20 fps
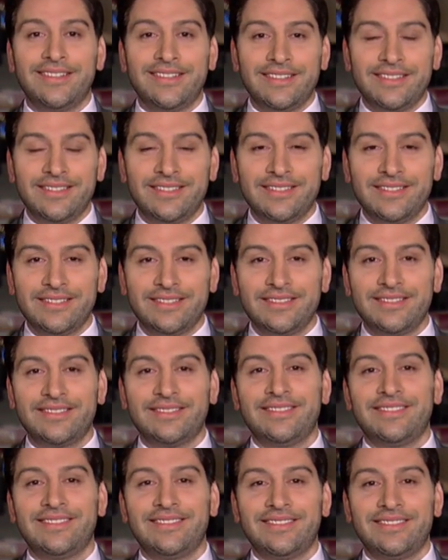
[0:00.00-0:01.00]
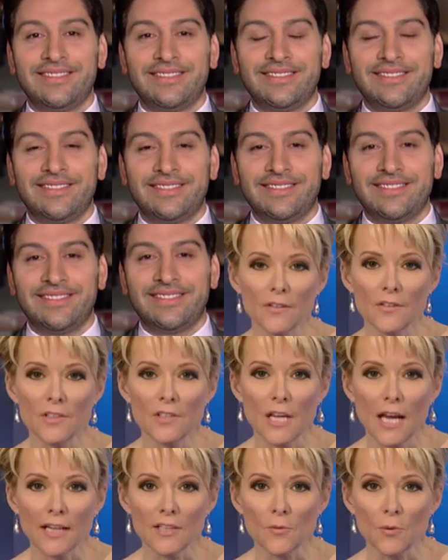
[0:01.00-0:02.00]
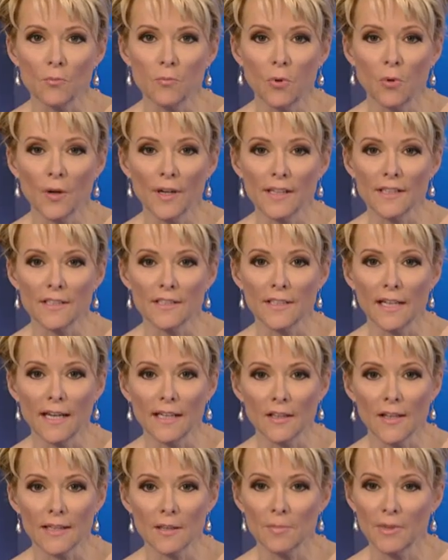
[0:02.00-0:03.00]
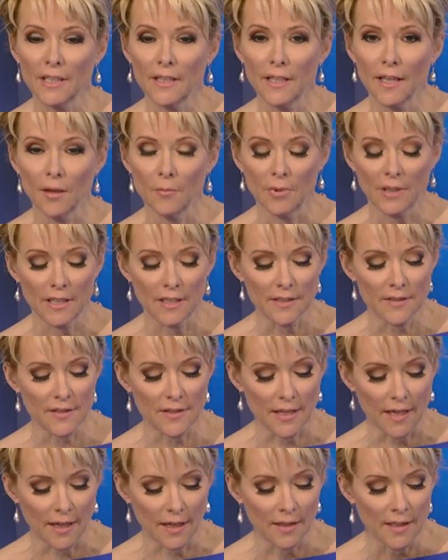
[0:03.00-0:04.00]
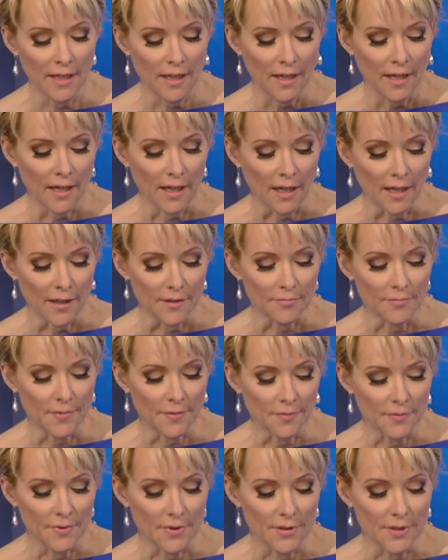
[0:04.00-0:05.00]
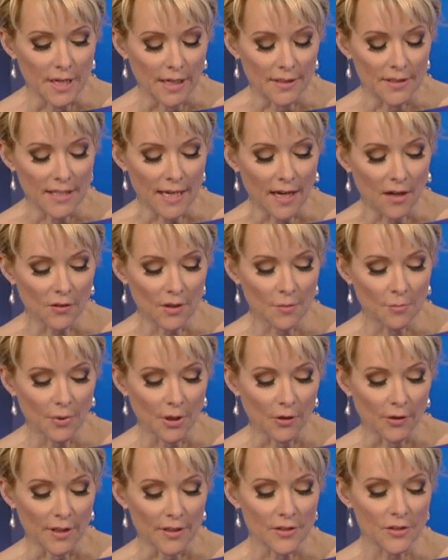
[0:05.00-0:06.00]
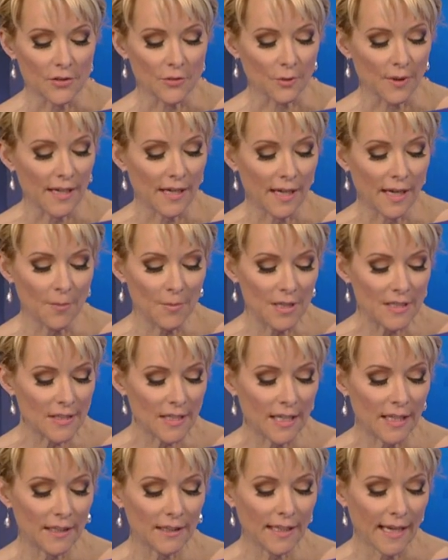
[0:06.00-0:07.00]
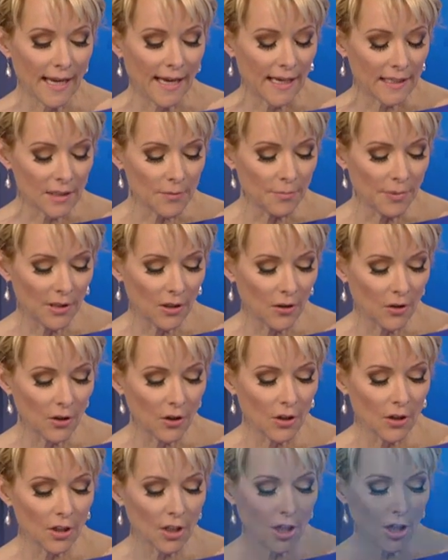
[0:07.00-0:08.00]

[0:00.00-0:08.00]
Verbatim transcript: Let's talk uh, about some of the stocks reporting today. A lot of big companies, uh, uh, Dow Components, 3M is in, Caterpillar,